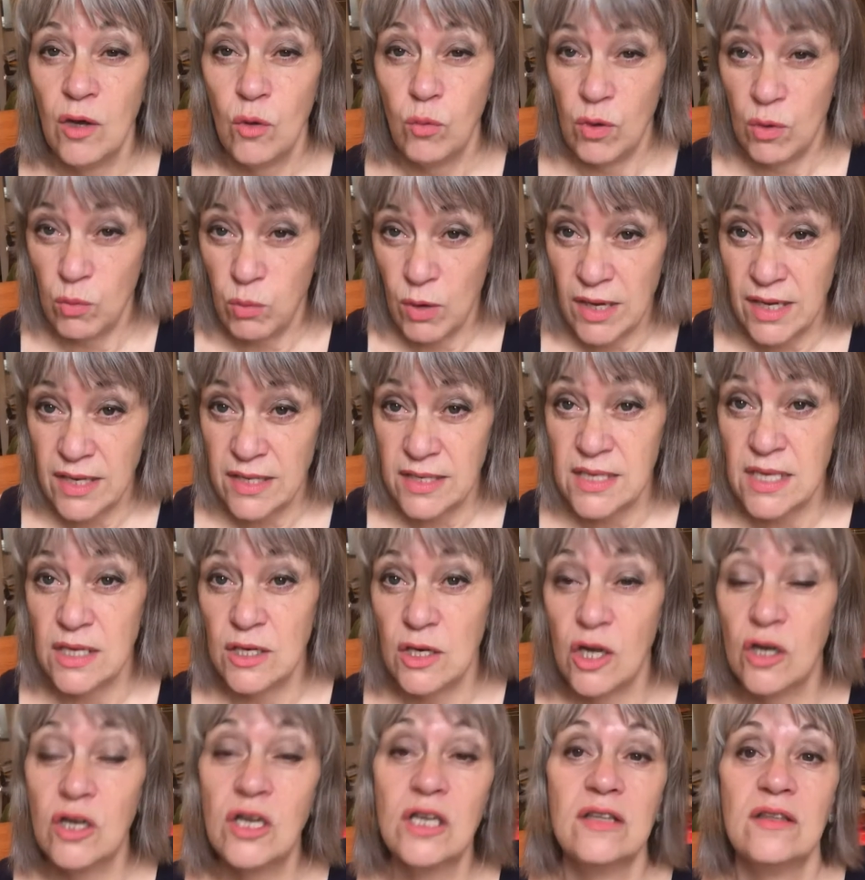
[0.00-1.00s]
We're willing to
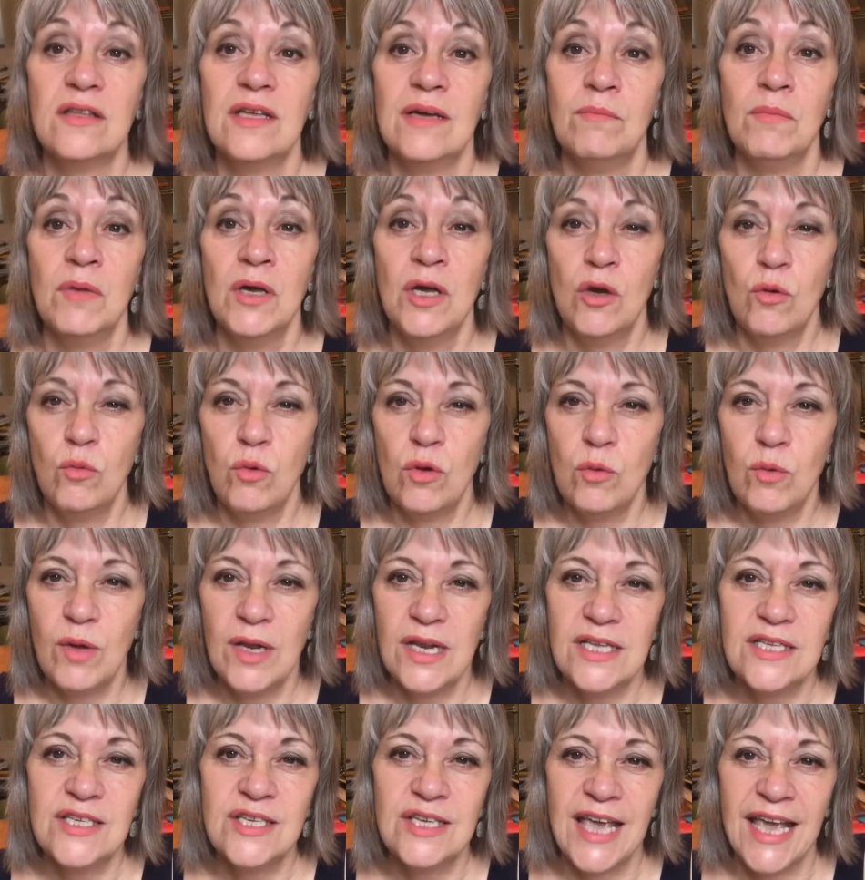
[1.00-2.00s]
look at them, we're
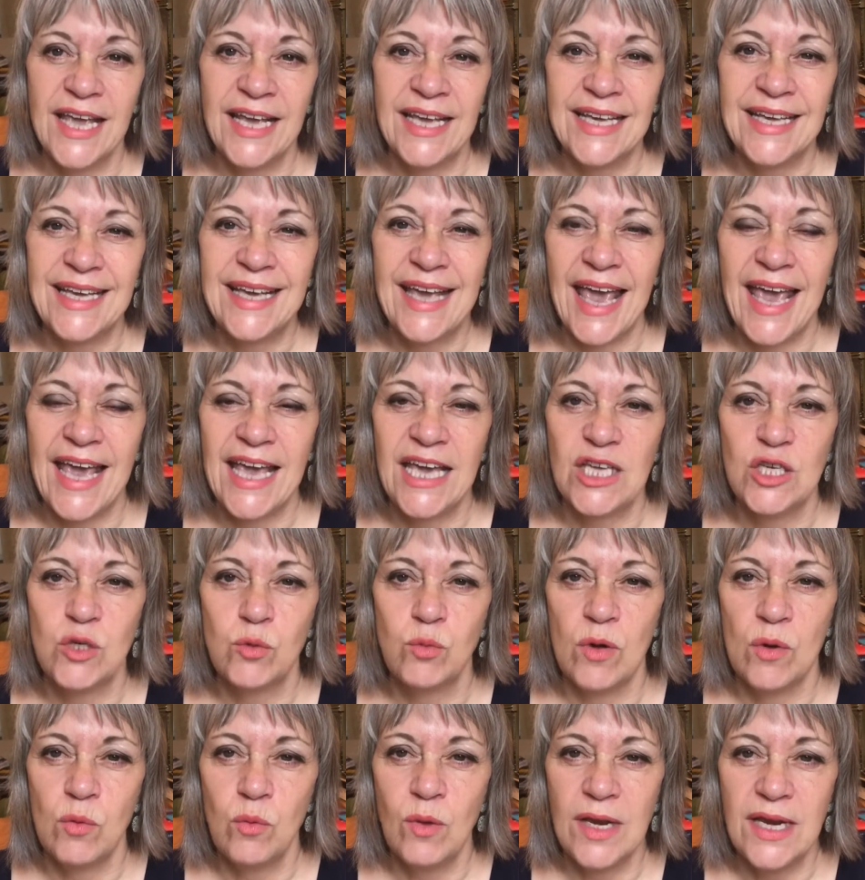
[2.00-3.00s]
willing to engage,
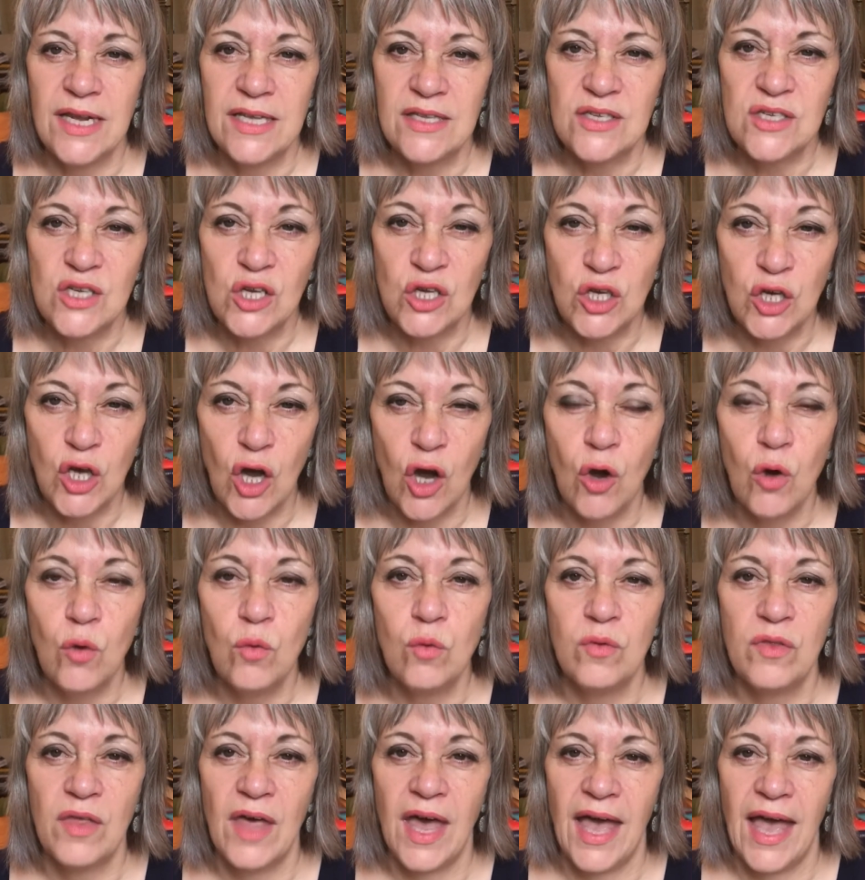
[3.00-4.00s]
we're willing to
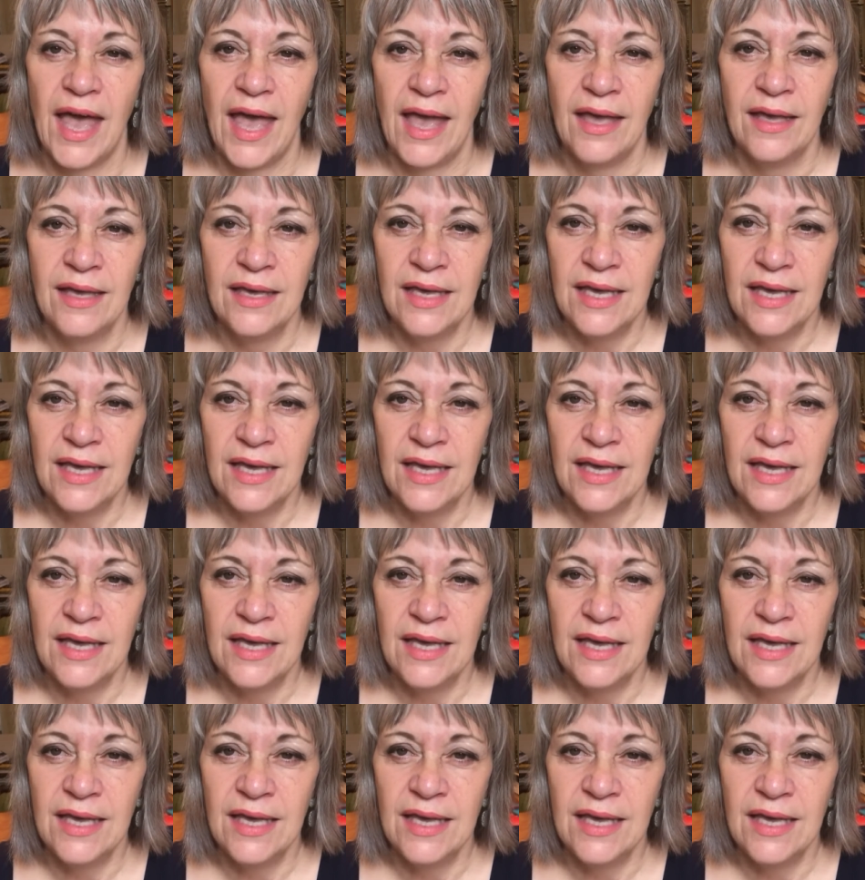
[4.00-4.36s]
go there.